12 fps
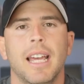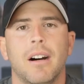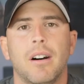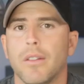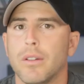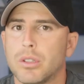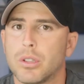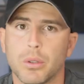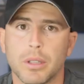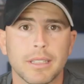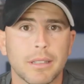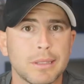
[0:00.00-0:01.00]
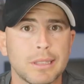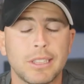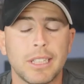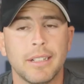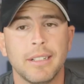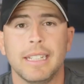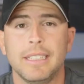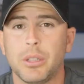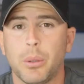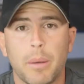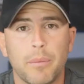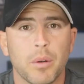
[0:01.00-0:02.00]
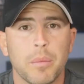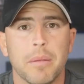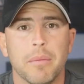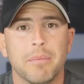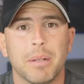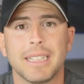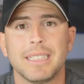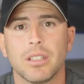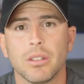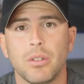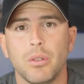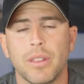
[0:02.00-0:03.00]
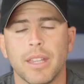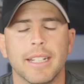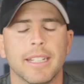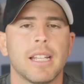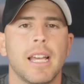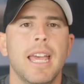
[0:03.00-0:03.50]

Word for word: All those stories I was just sharing, they show up for me, but I still do things.